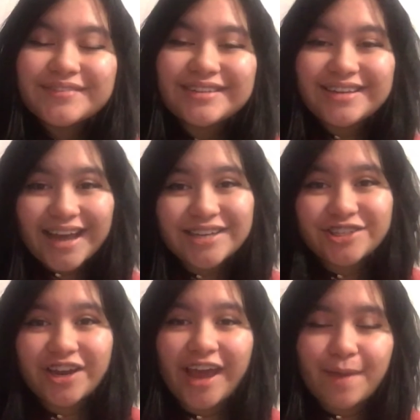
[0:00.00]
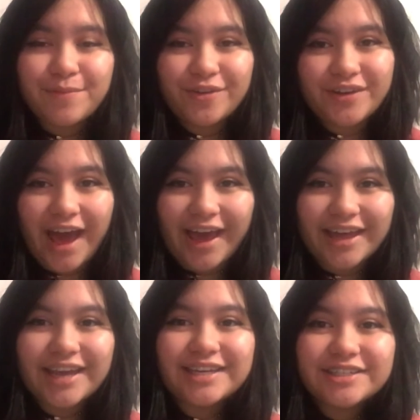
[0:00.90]
Next on hamster
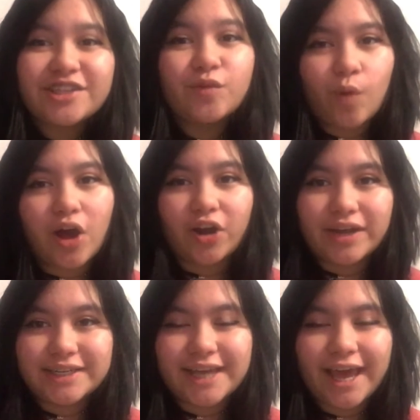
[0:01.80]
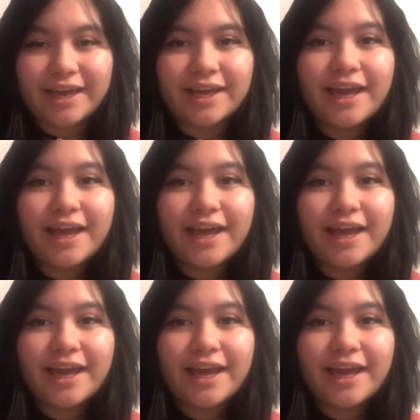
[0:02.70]
diet is their water intake.